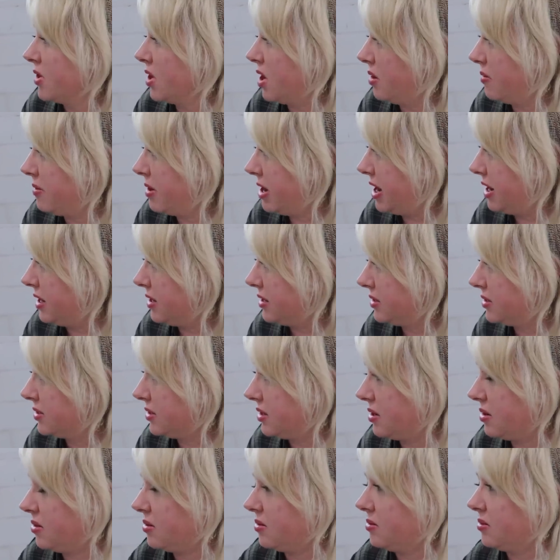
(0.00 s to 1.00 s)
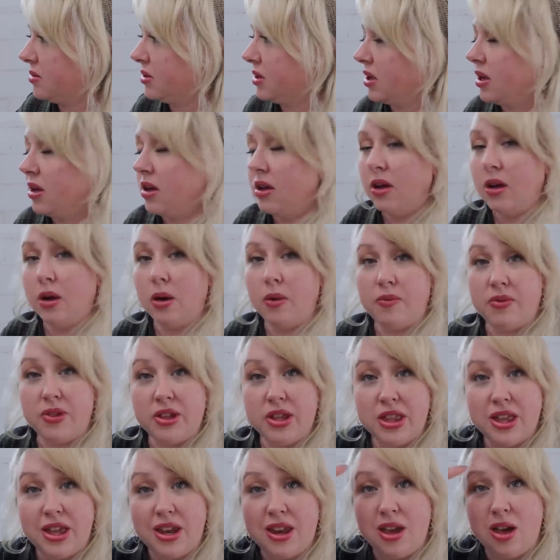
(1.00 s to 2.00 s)
All right, so
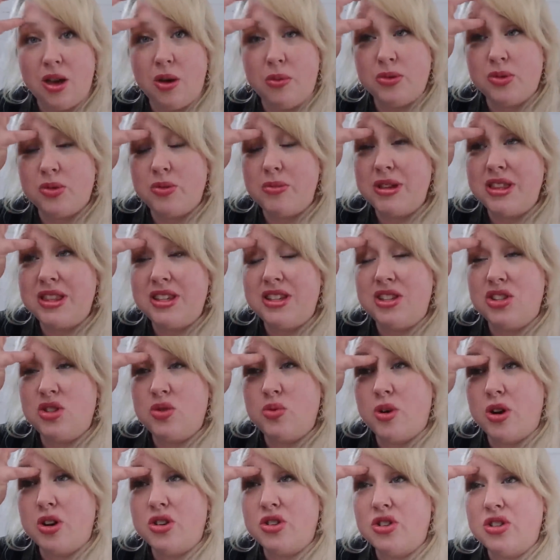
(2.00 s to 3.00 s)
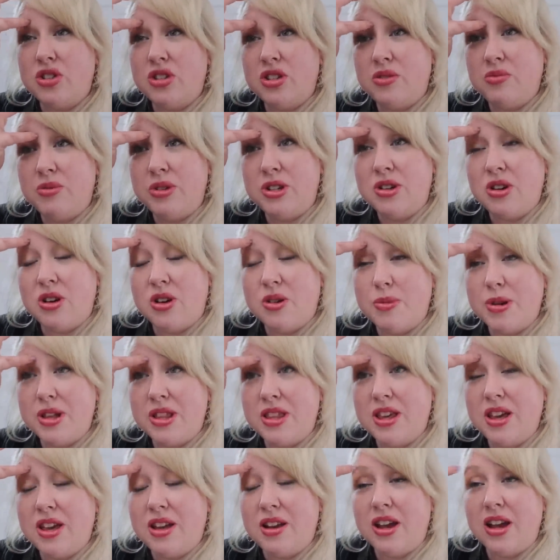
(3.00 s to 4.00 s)
hopefully that helps. What about the dishwashers? Did we talk
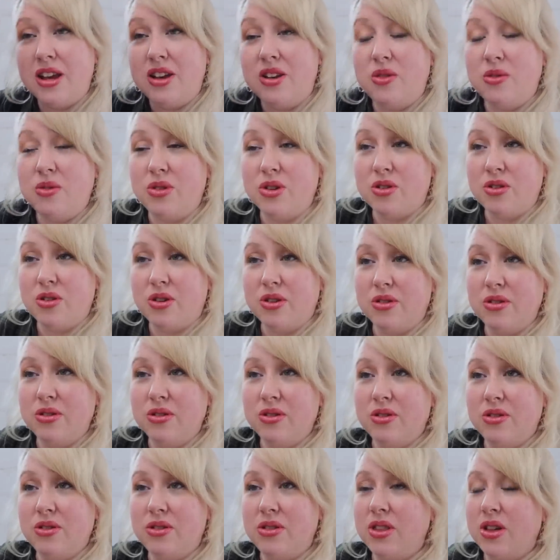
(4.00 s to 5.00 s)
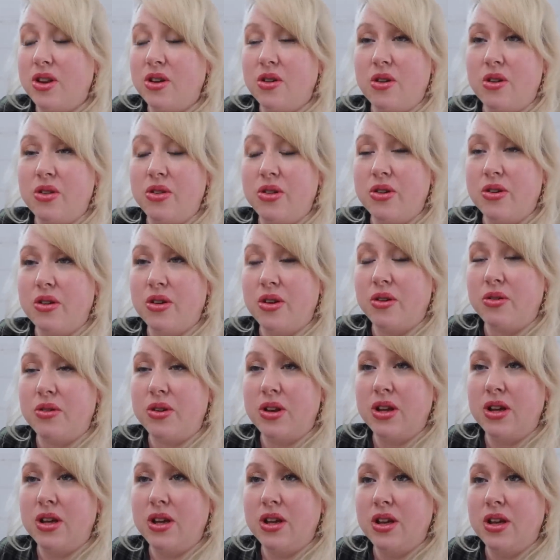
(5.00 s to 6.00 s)
about that? I know they're on, they're on their own.
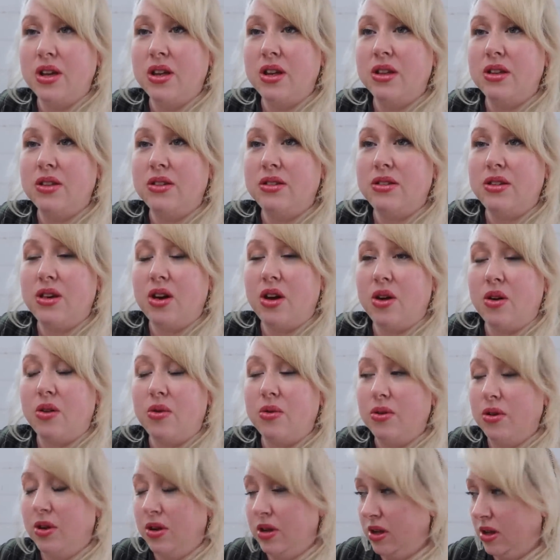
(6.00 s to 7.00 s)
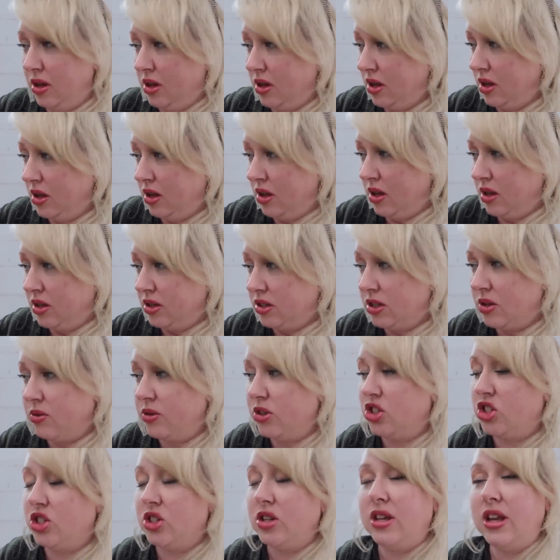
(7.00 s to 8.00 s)
So, so
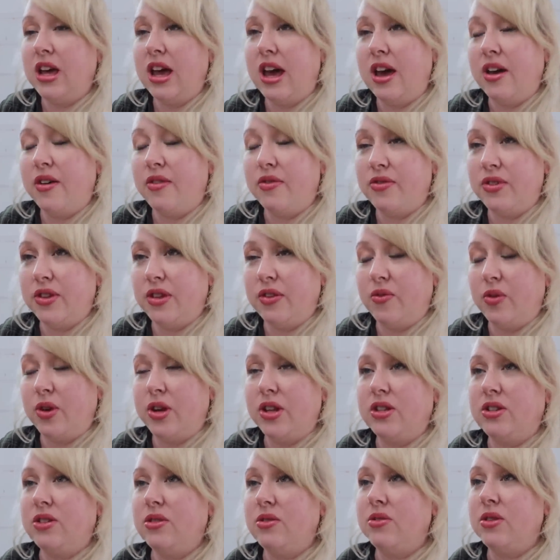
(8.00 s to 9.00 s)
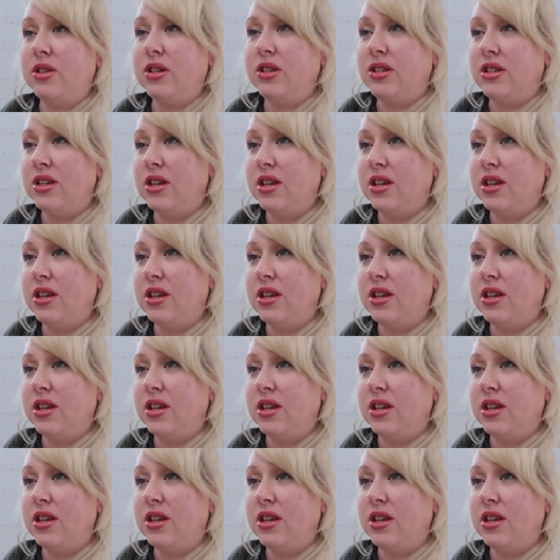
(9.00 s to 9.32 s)
we should have, if we could do are on